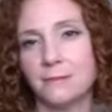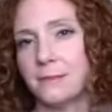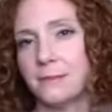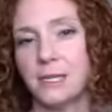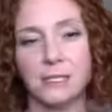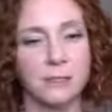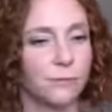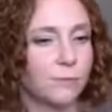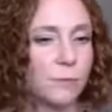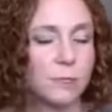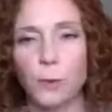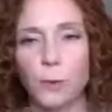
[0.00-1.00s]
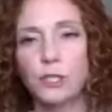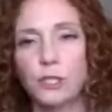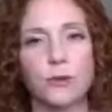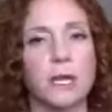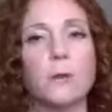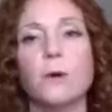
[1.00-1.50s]
a sweet
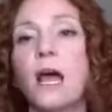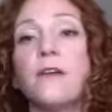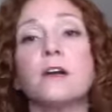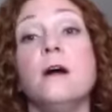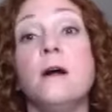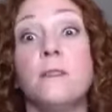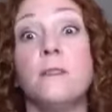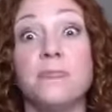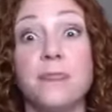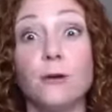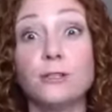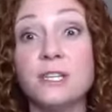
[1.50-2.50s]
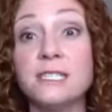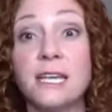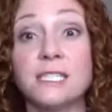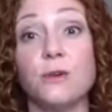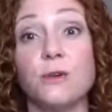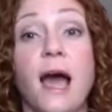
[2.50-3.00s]
treat, whatever. Those are the
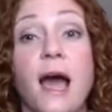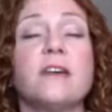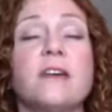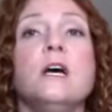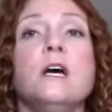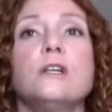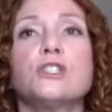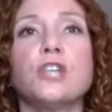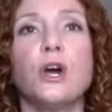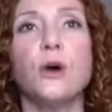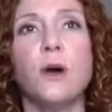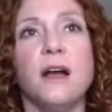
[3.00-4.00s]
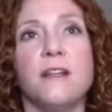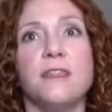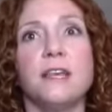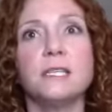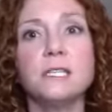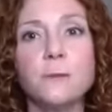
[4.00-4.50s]
days that you have it. So
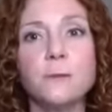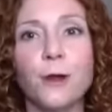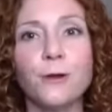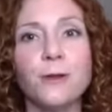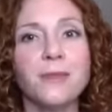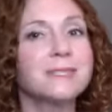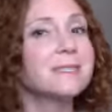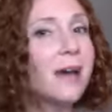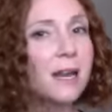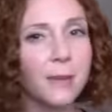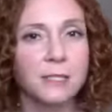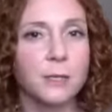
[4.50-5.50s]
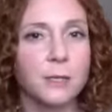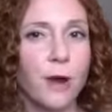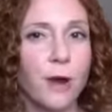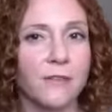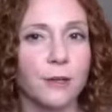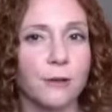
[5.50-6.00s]
this is a program that's not about
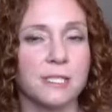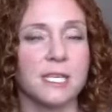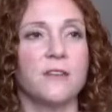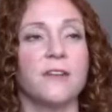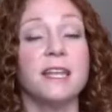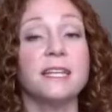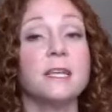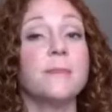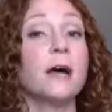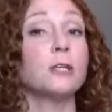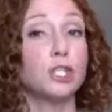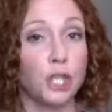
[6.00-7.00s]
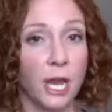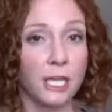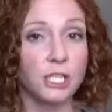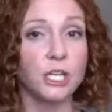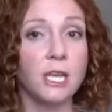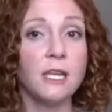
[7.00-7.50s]
depriving yourself. It is about
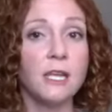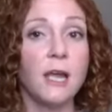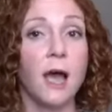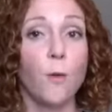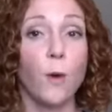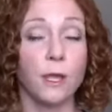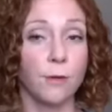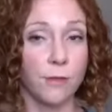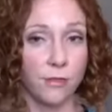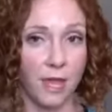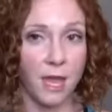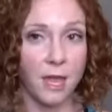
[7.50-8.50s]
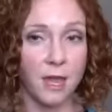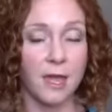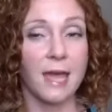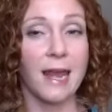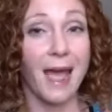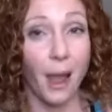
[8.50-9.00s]
changing what you think
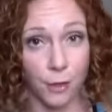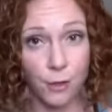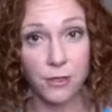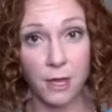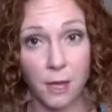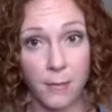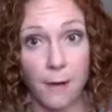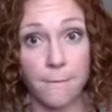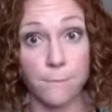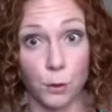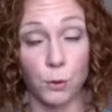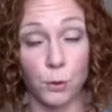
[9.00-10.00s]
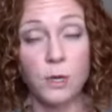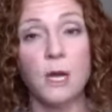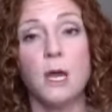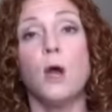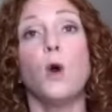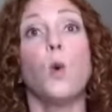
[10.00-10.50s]
and how you think about food,
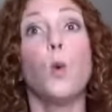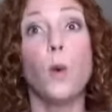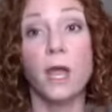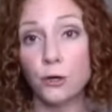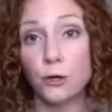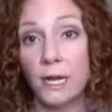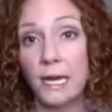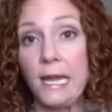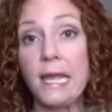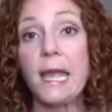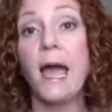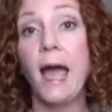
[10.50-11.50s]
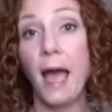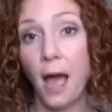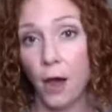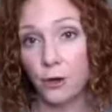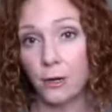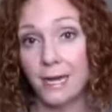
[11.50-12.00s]
when you're eating,
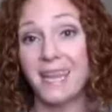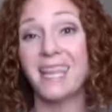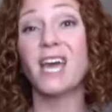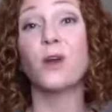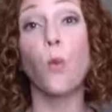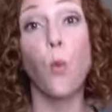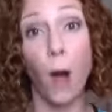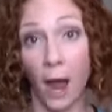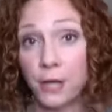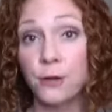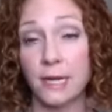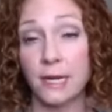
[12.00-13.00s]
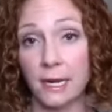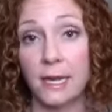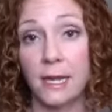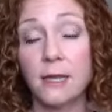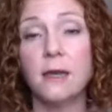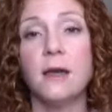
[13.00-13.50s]
how you're eating, and why you're
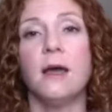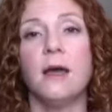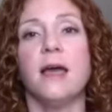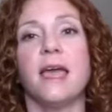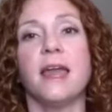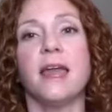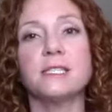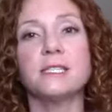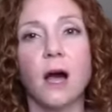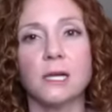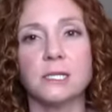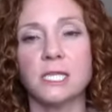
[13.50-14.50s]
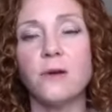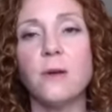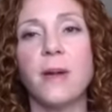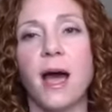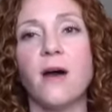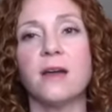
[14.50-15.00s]
eating. And it's also
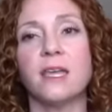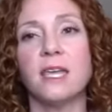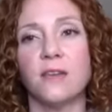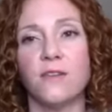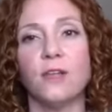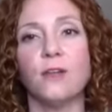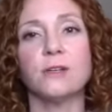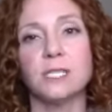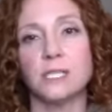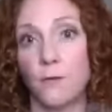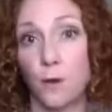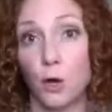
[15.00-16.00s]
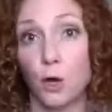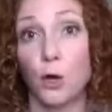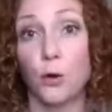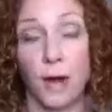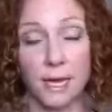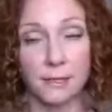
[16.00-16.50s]
about giving yourself
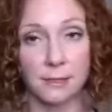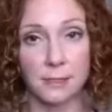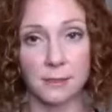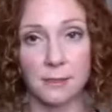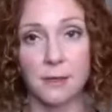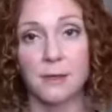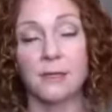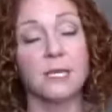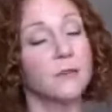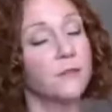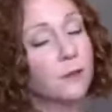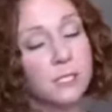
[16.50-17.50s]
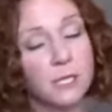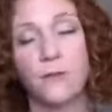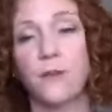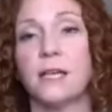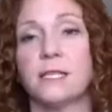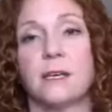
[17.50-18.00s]
grace. Give yourself
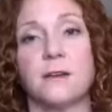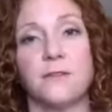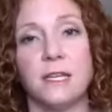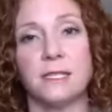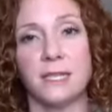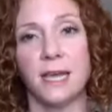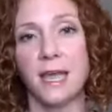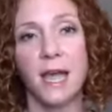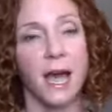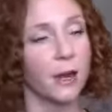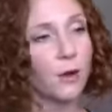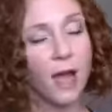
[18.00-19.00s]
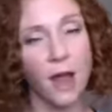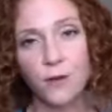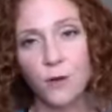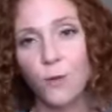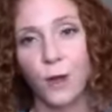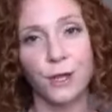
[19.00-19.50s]
grace on feast day. I don't
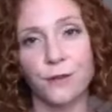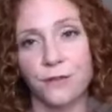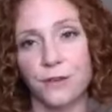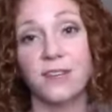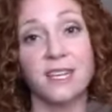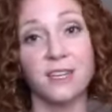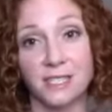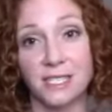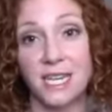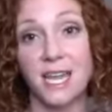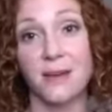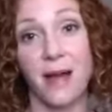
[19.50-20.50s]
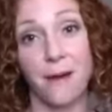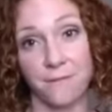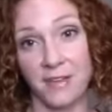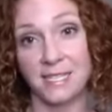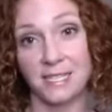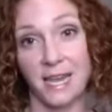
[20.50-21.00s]
ever want you to feel guilty about
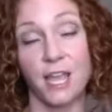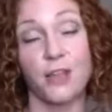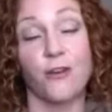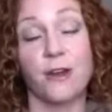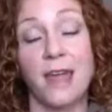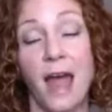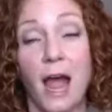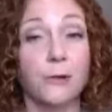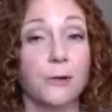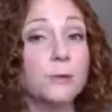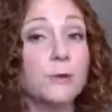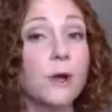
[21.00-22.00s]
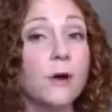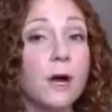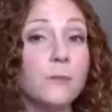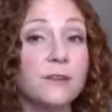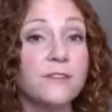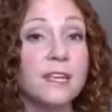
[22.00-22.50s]
feast day. Your calories will go
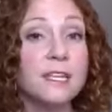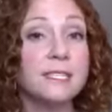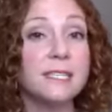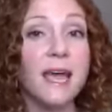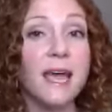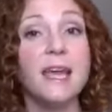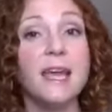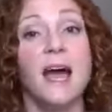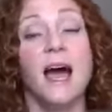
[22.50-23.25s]
up on feast day.